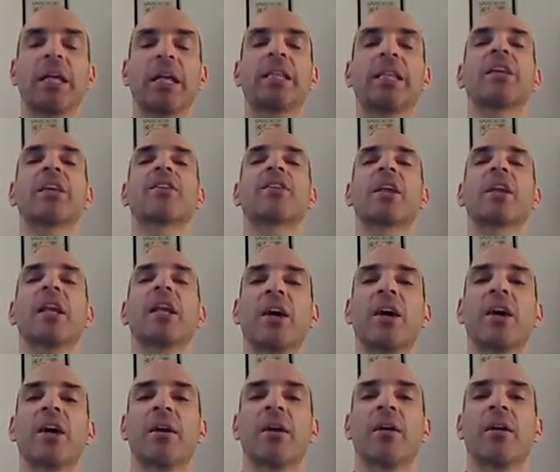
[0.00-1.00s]
It is
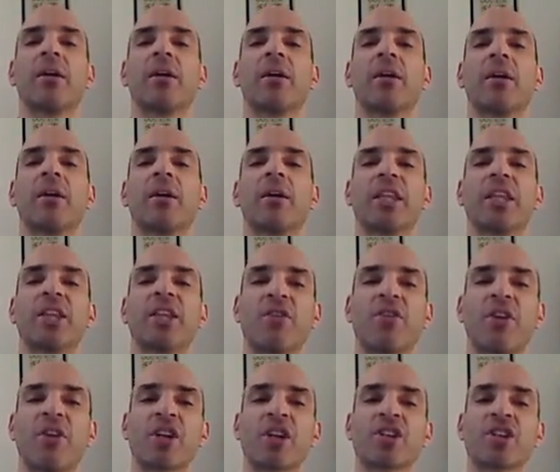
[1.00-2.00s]
clear that the
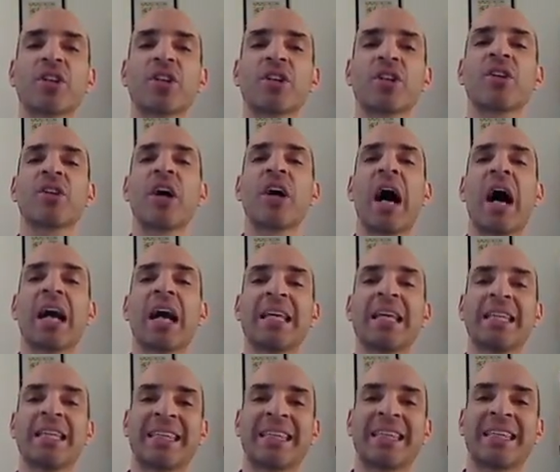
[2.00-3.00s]
Russians are
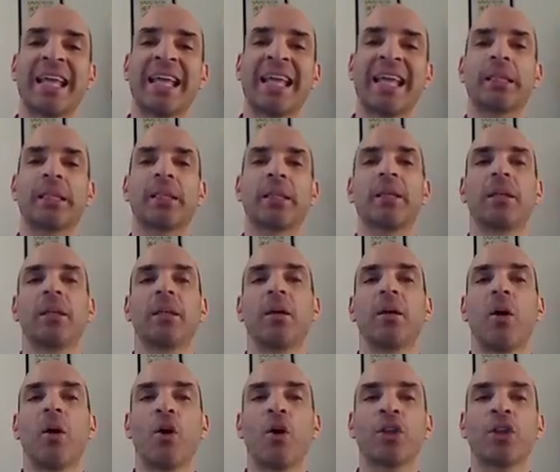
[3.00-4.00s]
intent
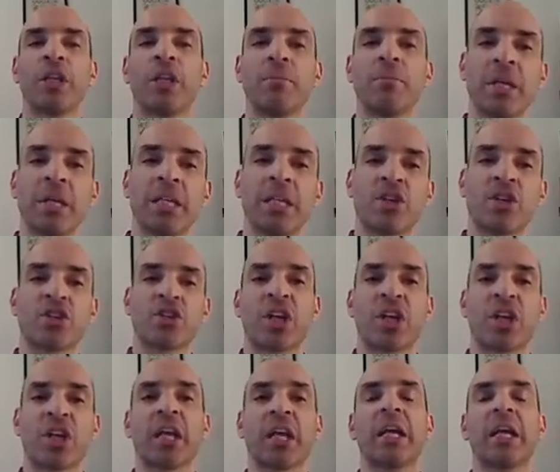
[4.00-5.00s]
on
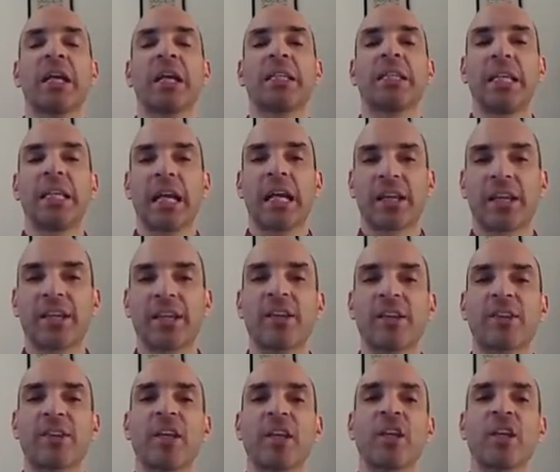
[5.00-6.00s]
diminishing the
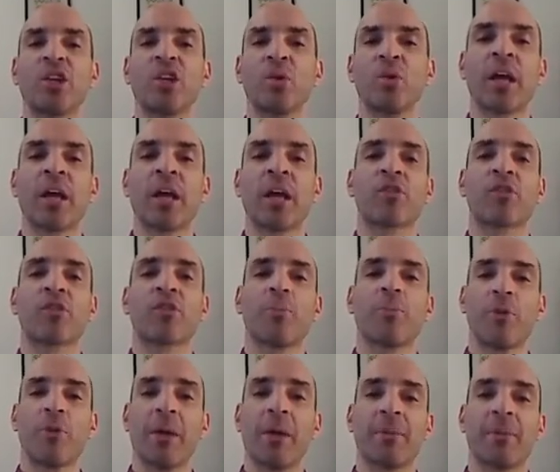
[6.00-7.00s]
existing US
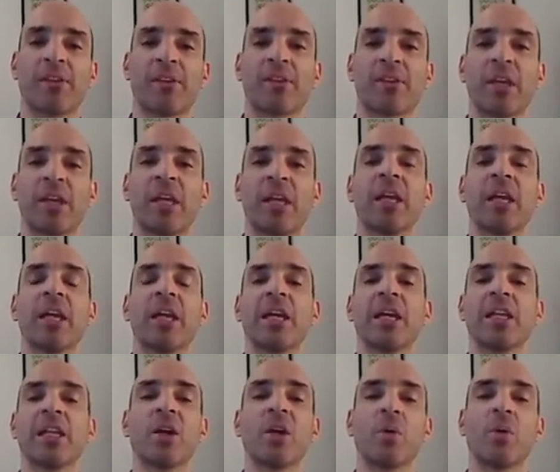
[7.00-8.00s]
supremacy
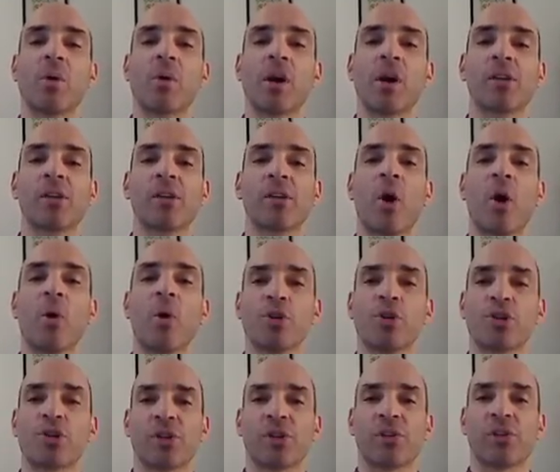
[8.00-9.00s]
in the world's
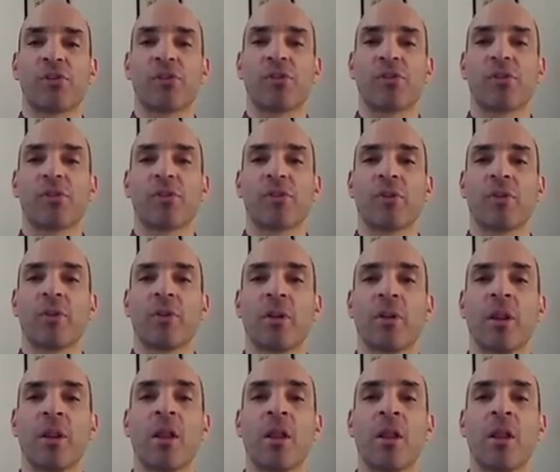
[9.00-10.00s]
oceans.
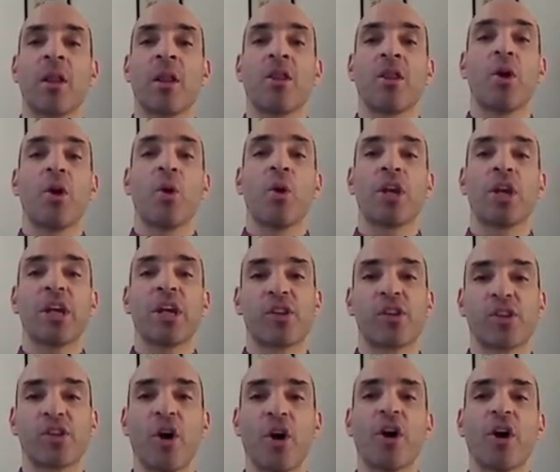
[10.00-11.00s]
Though
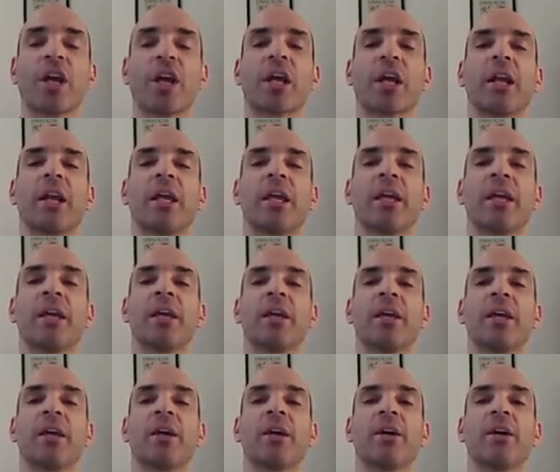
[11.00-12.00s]
historically,
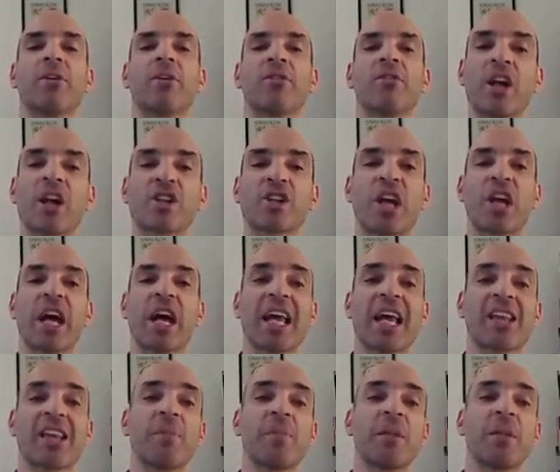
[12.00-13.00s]
Russia
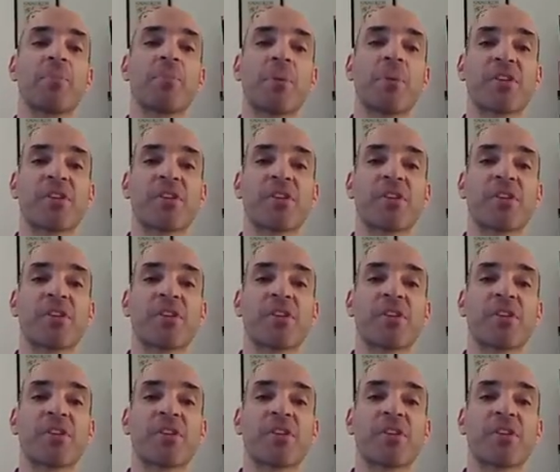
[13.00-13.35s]
has been